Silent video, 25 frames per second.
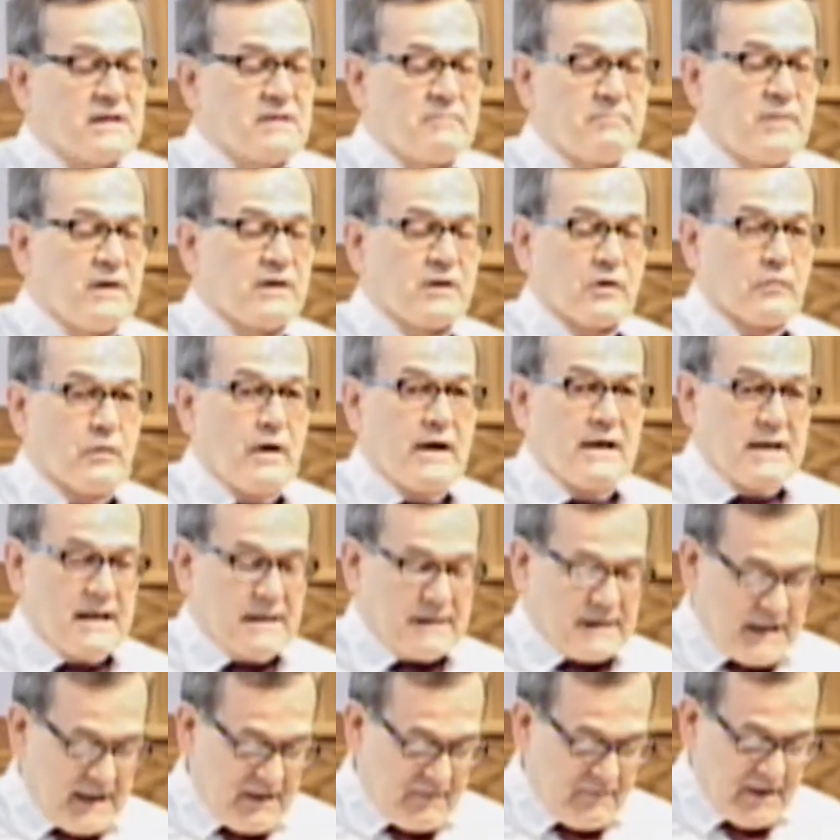this has been
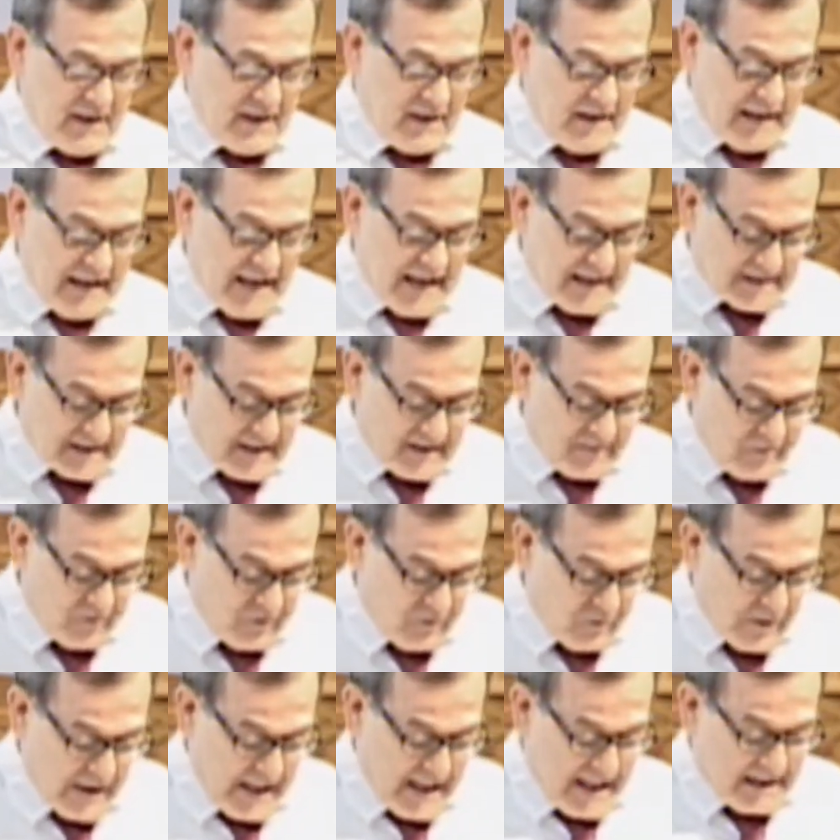great on TV the last
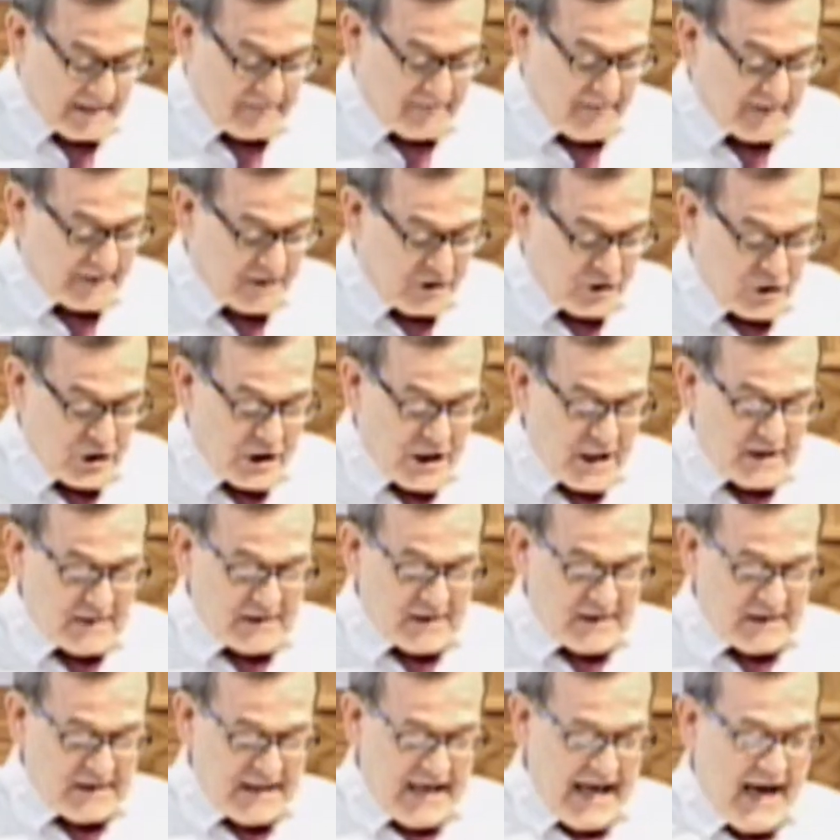couple of weeks, but
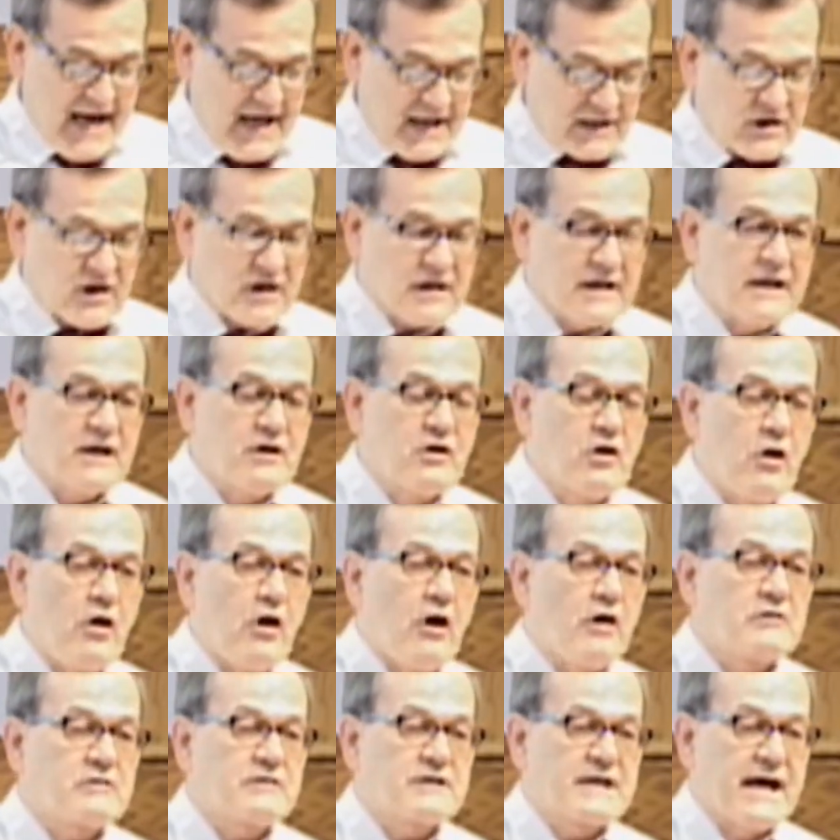Jesus actually
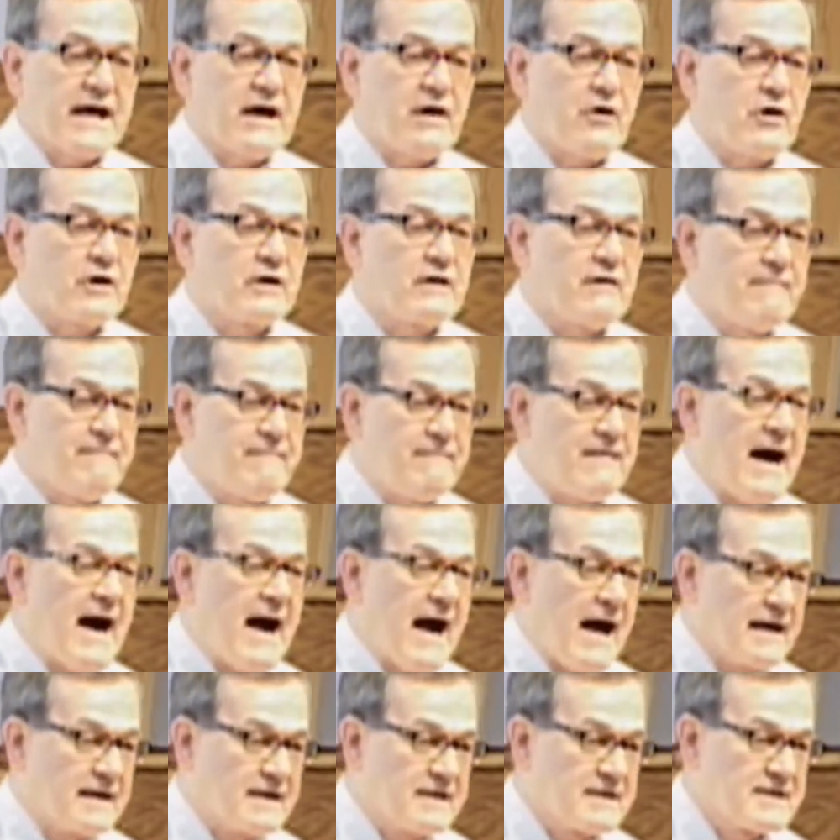calls Herod a
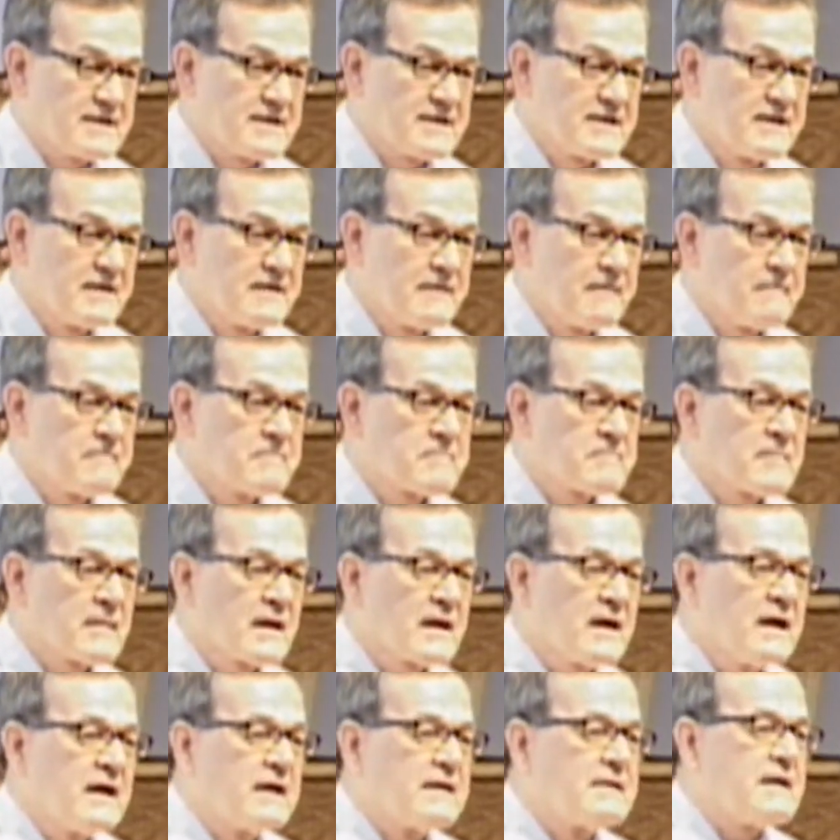fox.
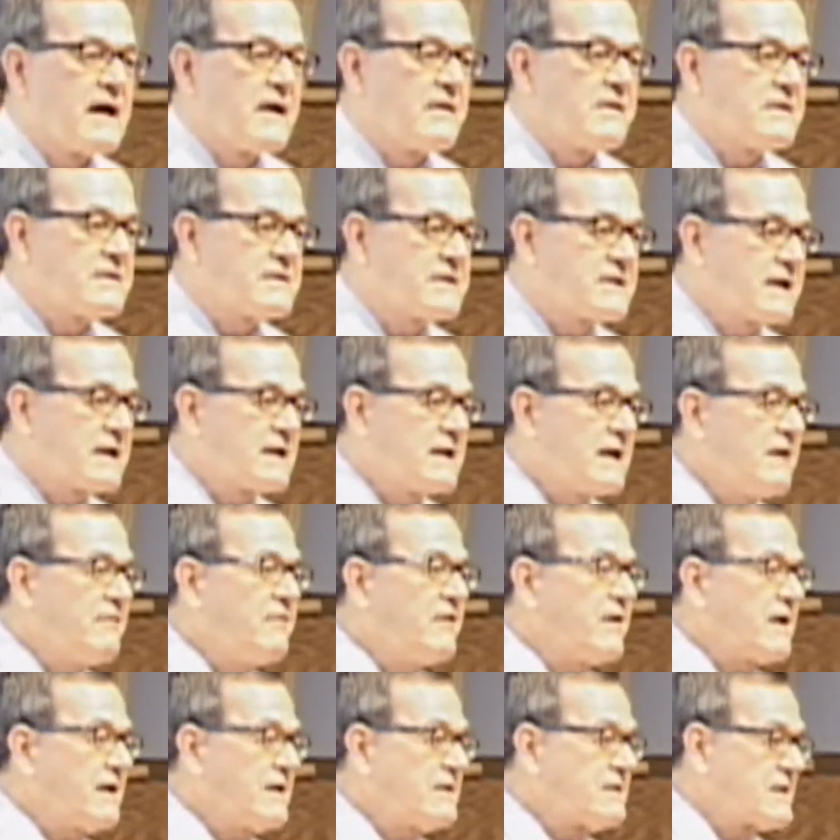Now the
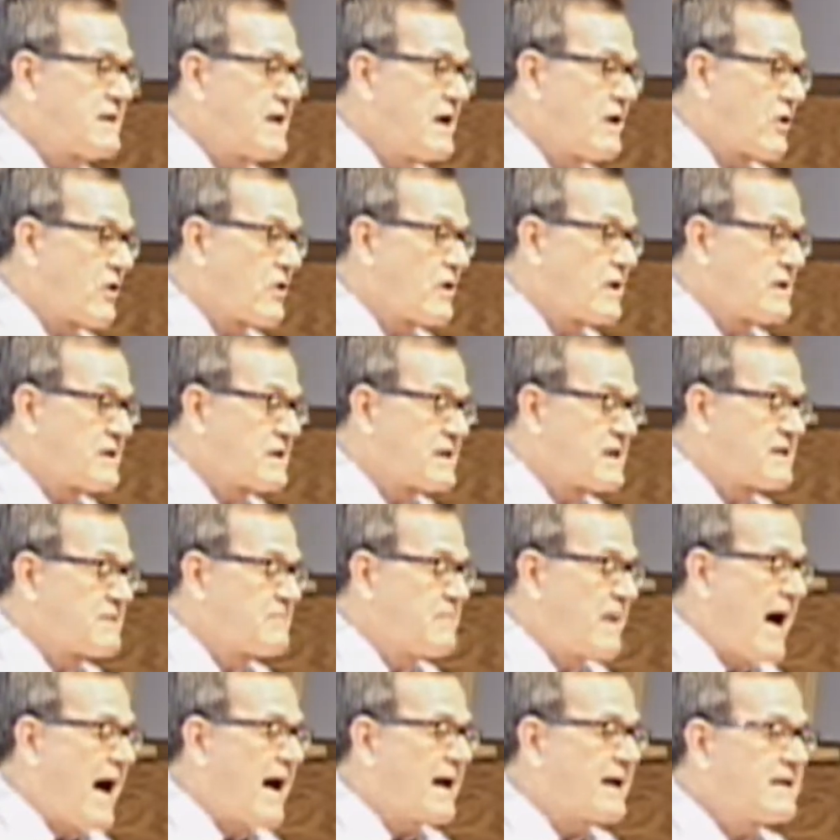significance here is
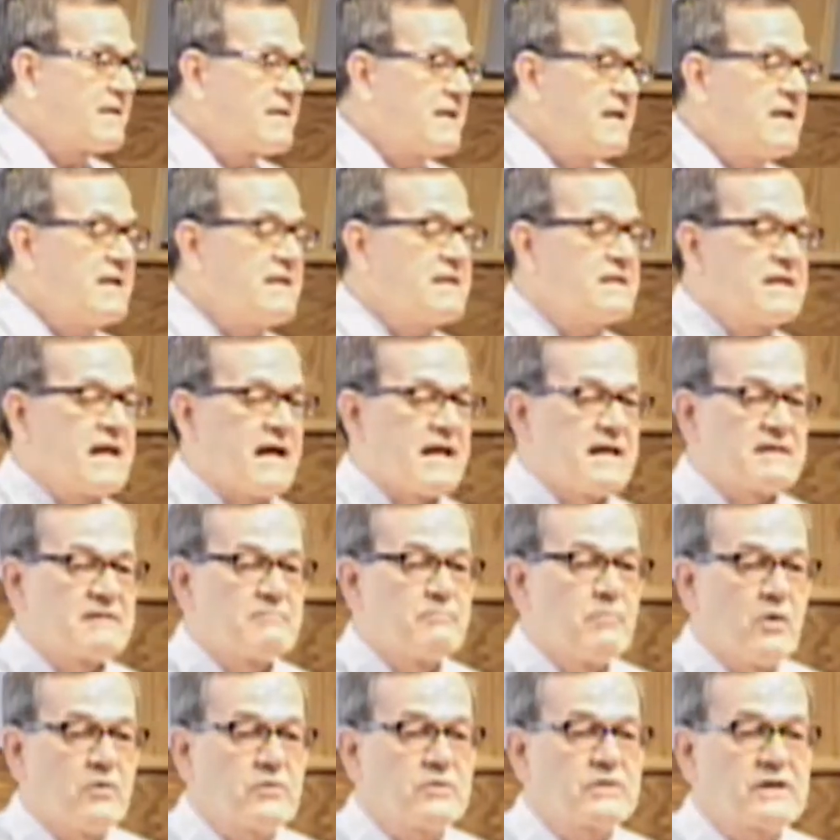back in these
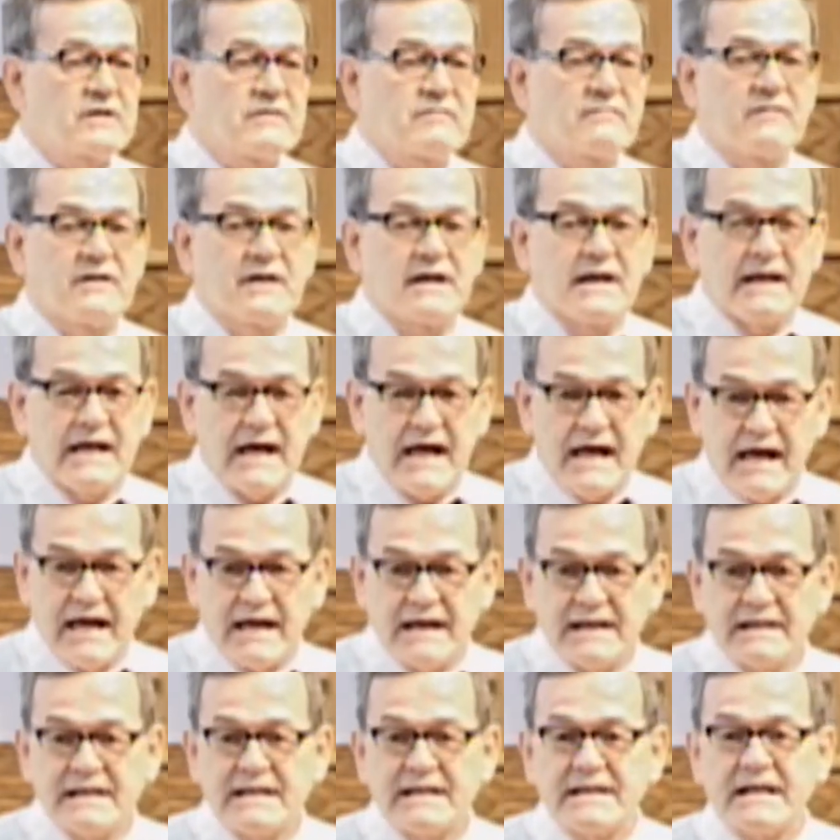days, most of the
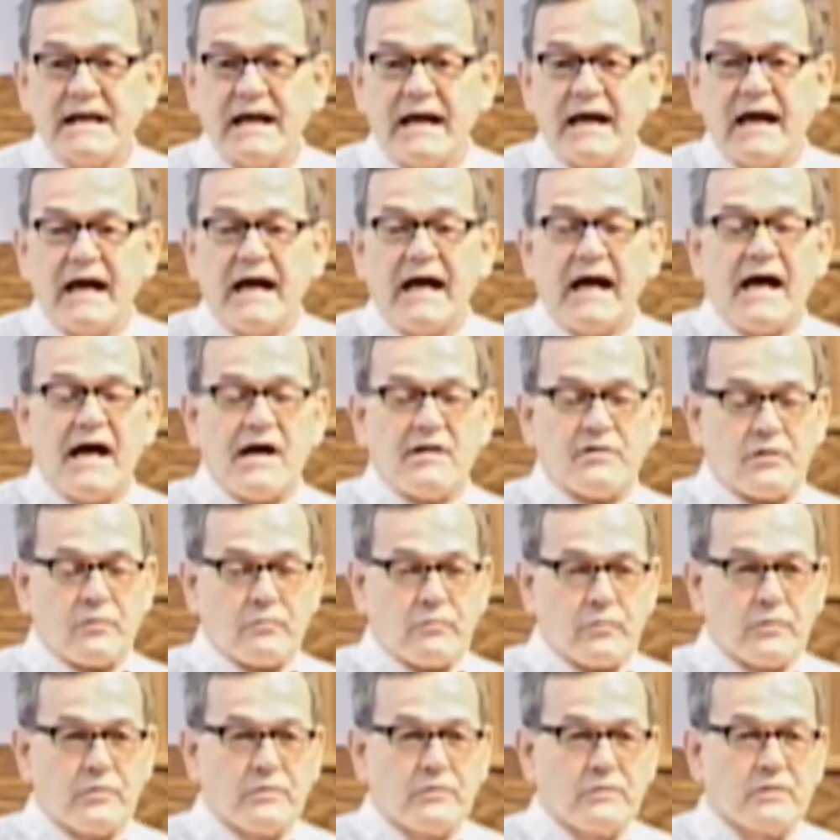kings
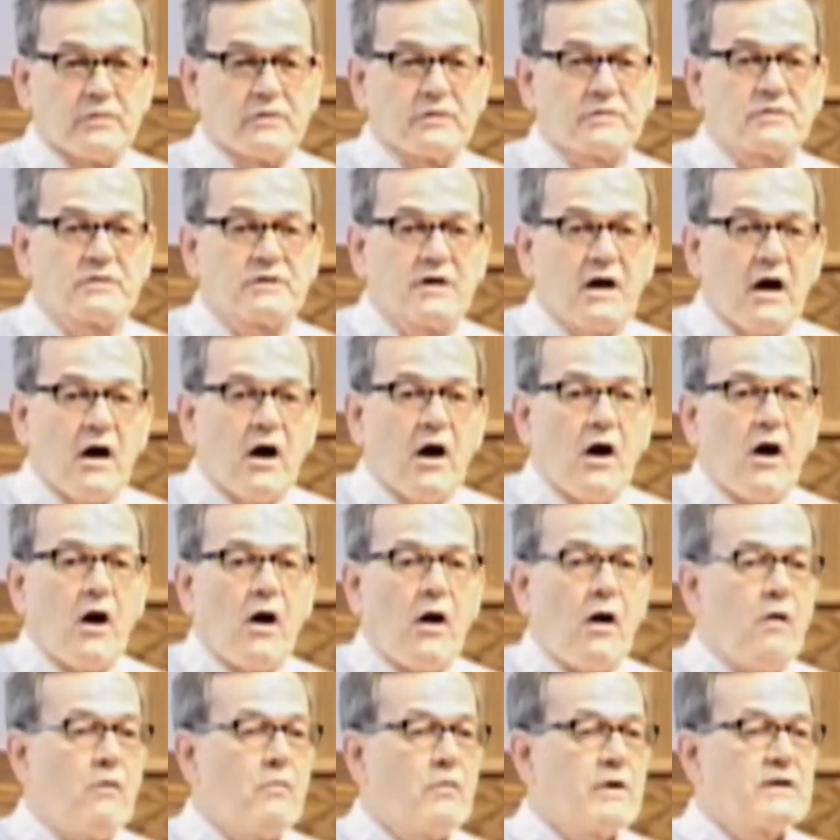and the rulers
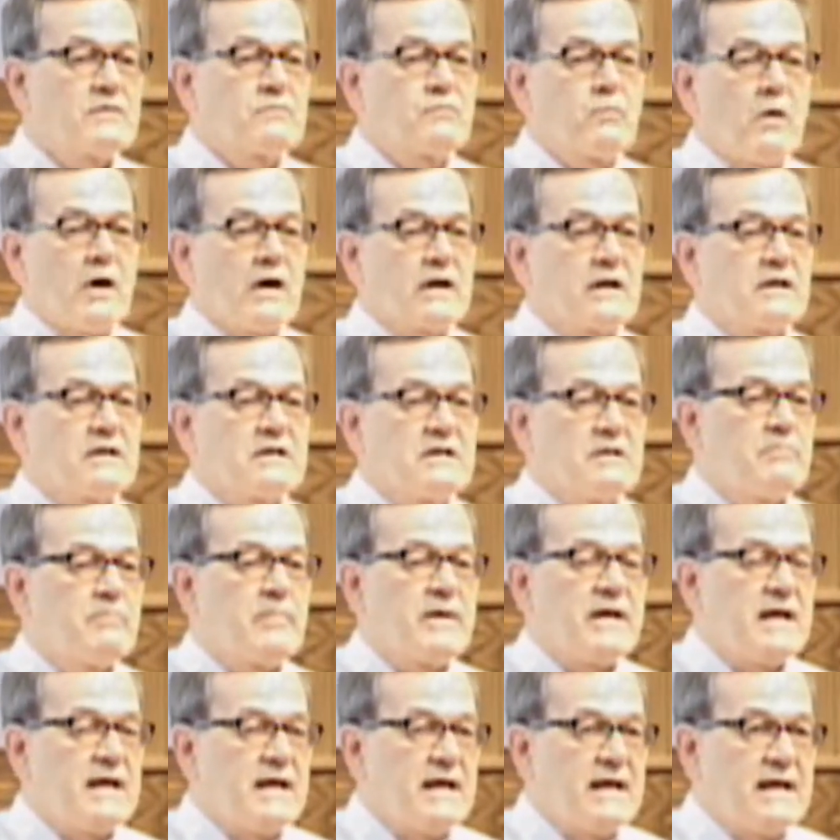always wanted
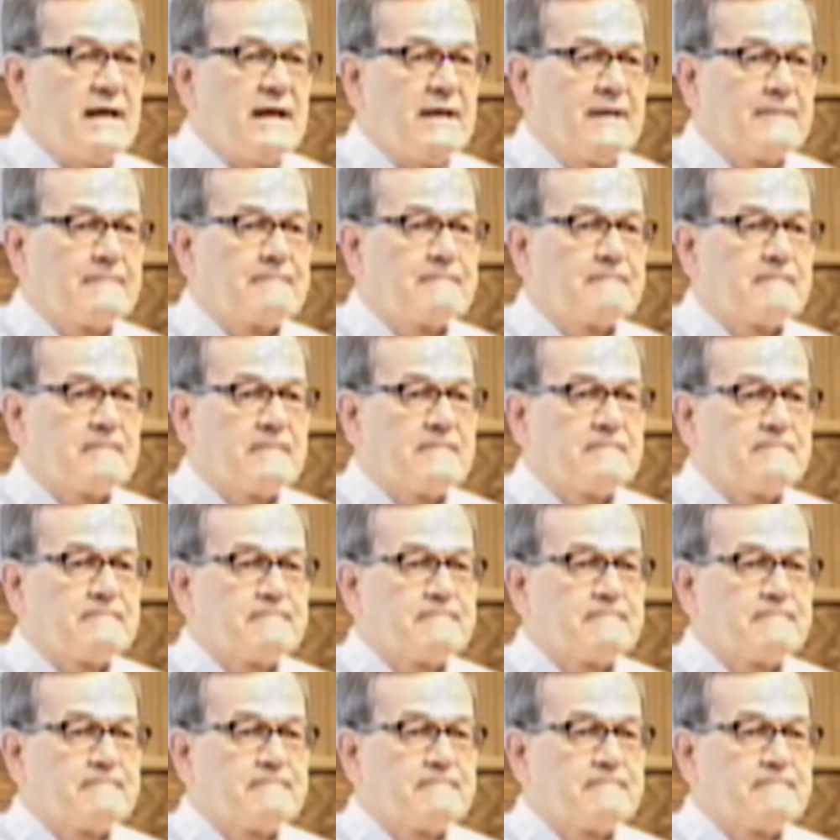to be